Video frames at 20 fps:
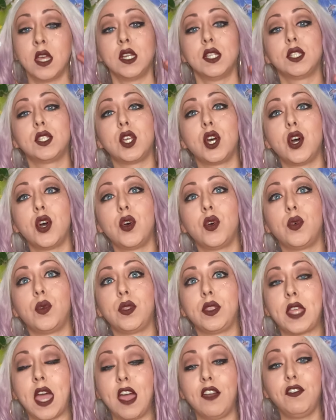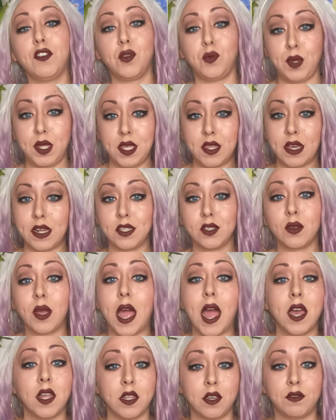So that for me, that's why
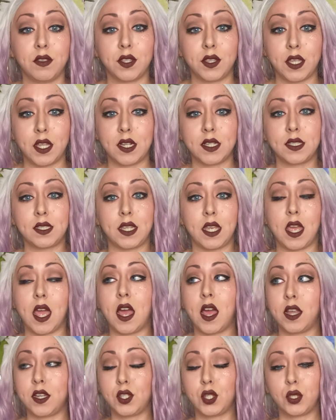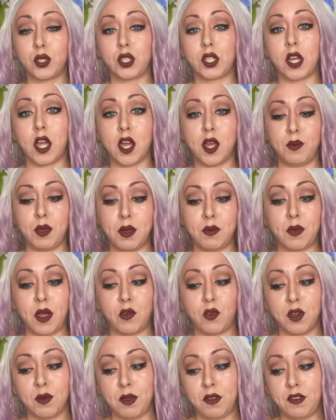I love the theta state. I told you in my
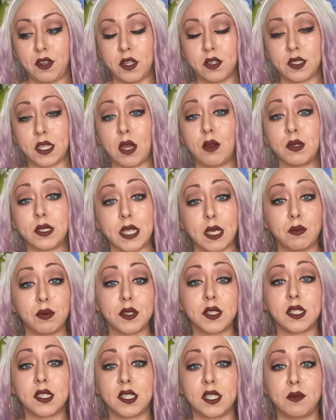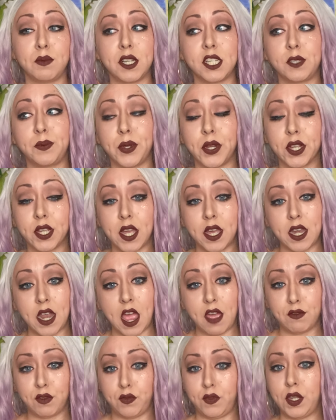one of my videos, I was able to see my spirit guide. I
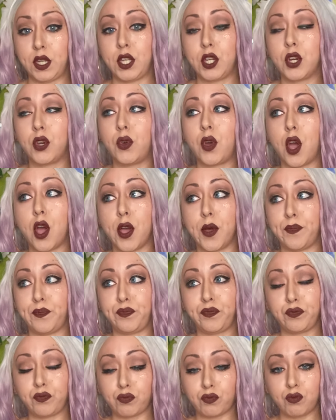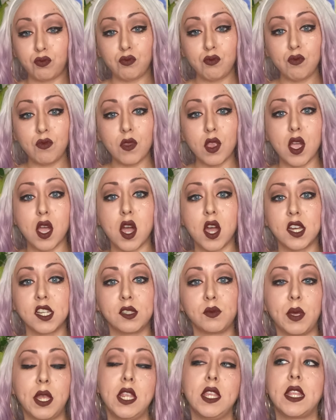have a video
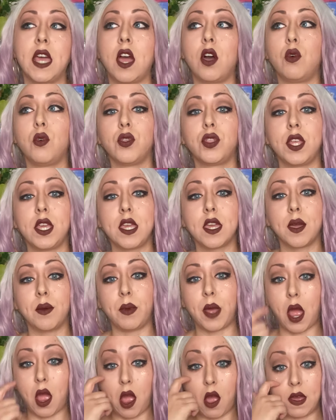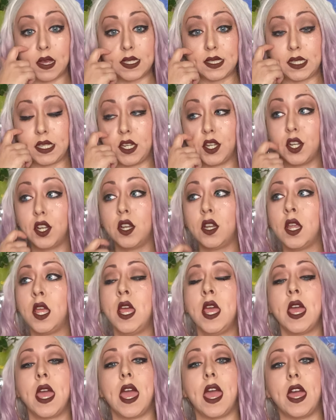explaining that whole thing about how I seen her
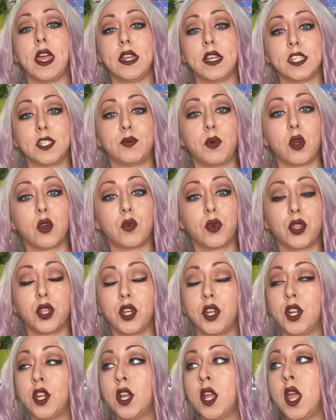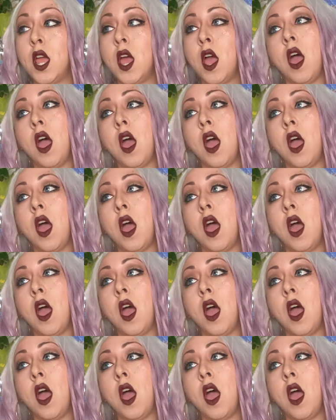and I spoke with her.